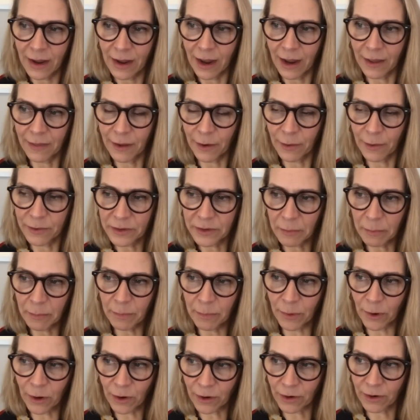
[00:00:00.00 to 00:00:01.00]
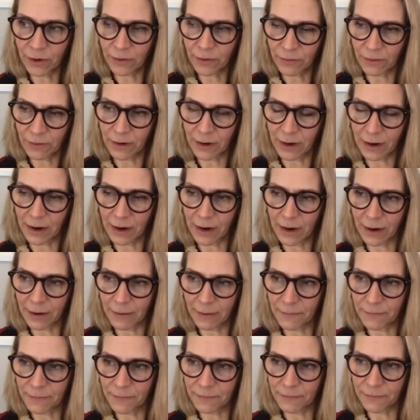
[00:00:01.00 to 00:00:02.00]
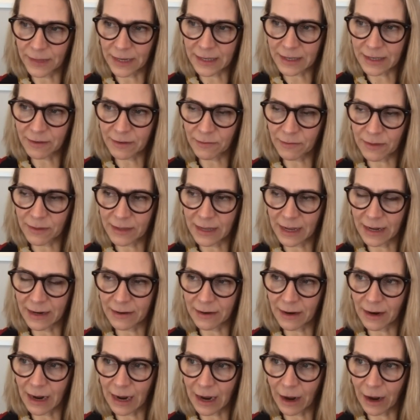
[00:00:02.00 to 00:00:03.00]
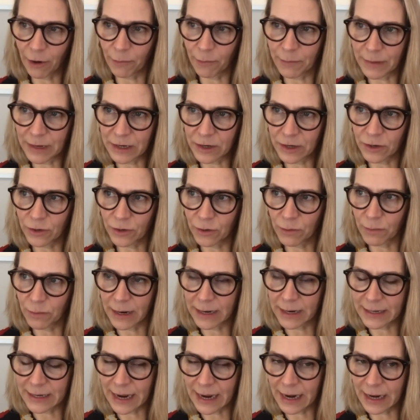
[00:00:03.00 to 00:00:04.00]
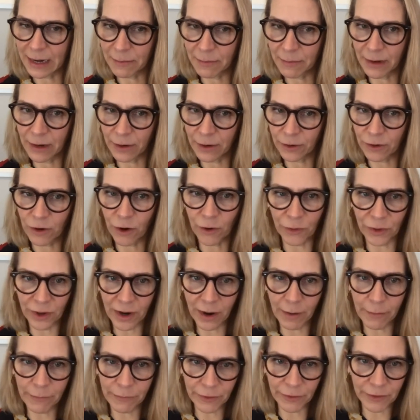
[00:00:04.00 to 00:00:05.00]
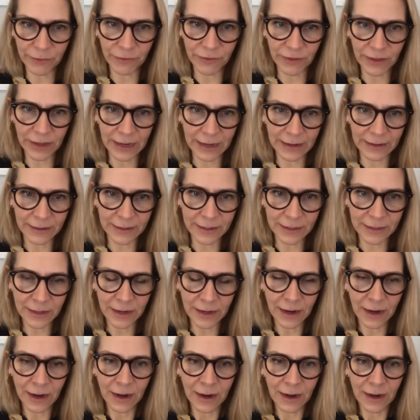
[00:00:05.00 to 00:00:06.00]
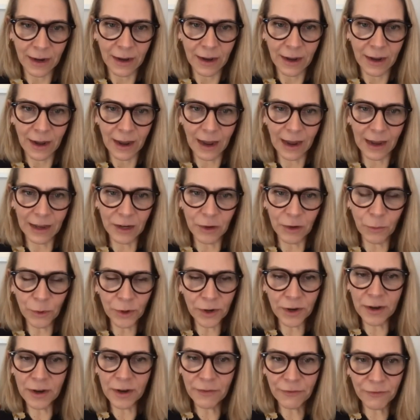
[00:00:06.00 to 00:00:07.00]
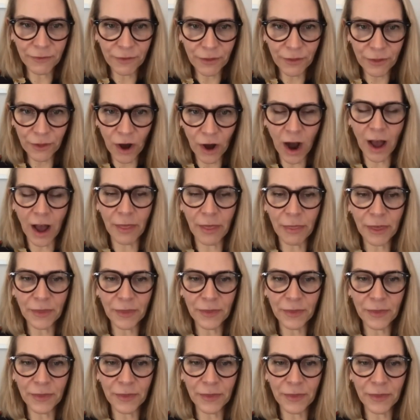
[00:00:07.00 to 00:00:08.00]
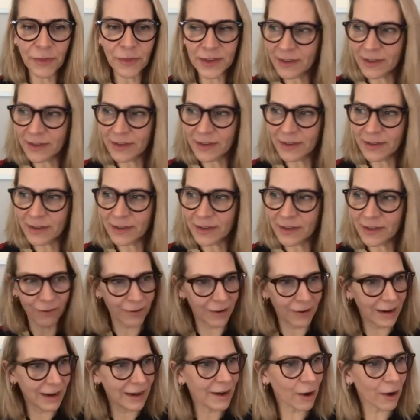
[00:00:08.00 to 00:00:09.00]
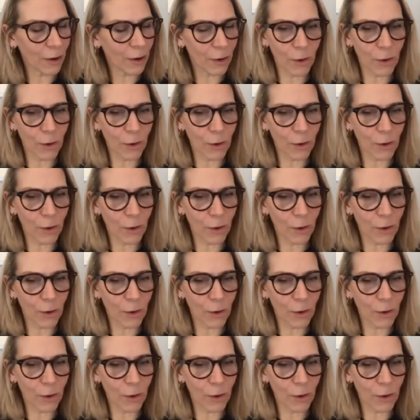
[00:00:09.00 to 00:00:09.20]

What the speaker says: And there was a book that helped me too, by Danny Miller, called The Comfort of Things. And you wouldn't have thought that the stuff in our